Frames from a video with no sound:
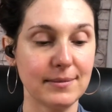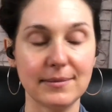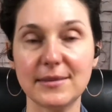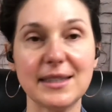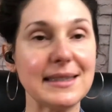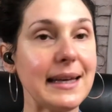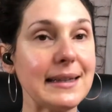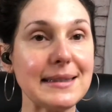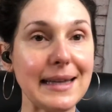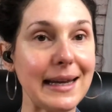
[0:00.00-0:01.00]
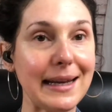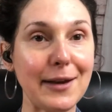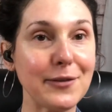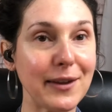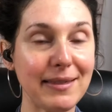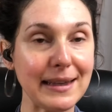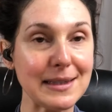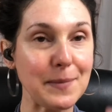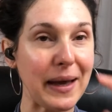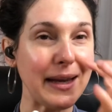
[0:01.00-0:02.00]
Just can't say enough good things
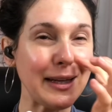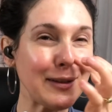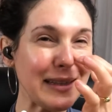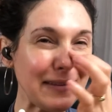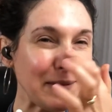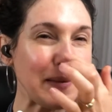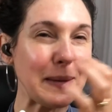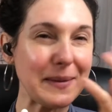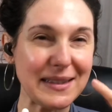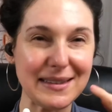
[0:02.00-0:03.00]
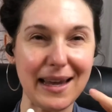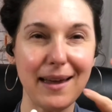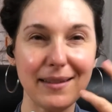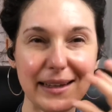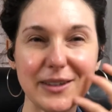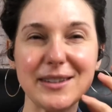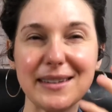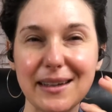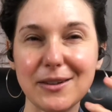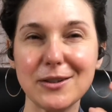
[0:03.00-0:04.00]
about it. You'll even be able to tell, like your
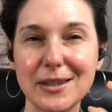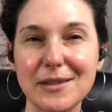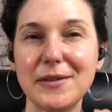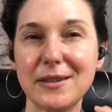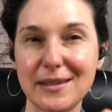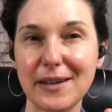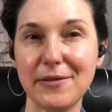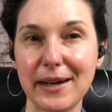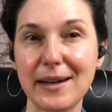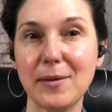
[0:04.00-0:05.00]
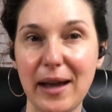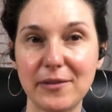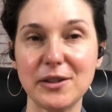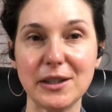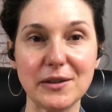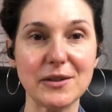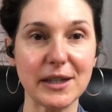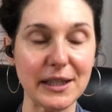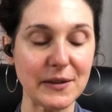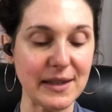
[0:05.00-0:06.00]
skin will just feel different after you start
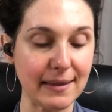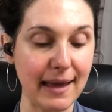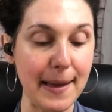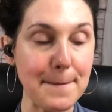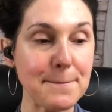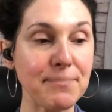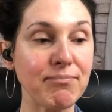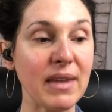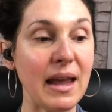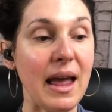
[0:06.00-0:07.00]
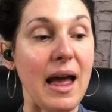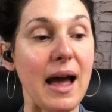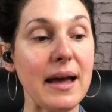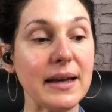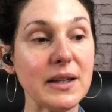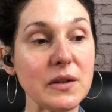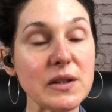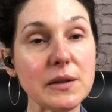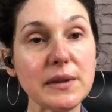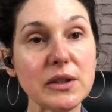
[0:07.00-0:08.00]
using that. Use
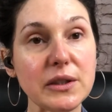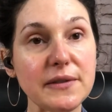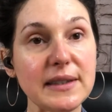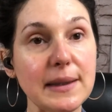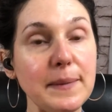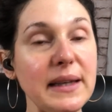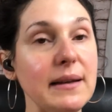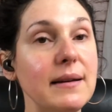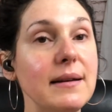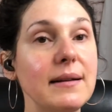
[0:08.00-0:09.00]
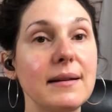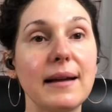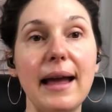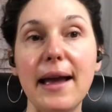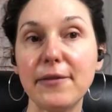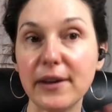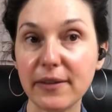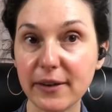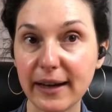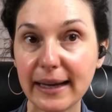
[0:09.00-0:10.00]
the Resurfacing Peel every
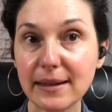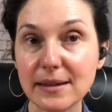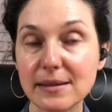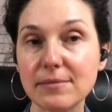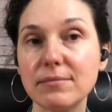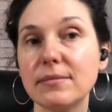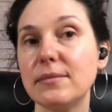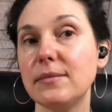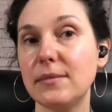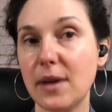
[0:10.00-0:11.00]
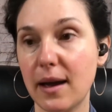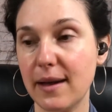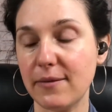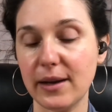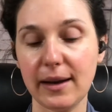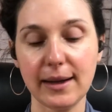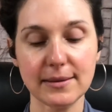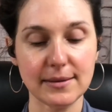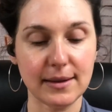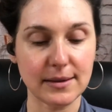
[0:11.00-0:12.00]
other night, not every
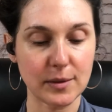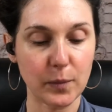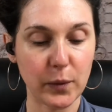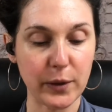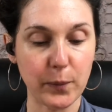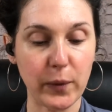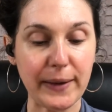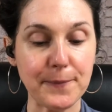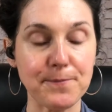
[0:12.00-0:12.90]
night. That's an important point.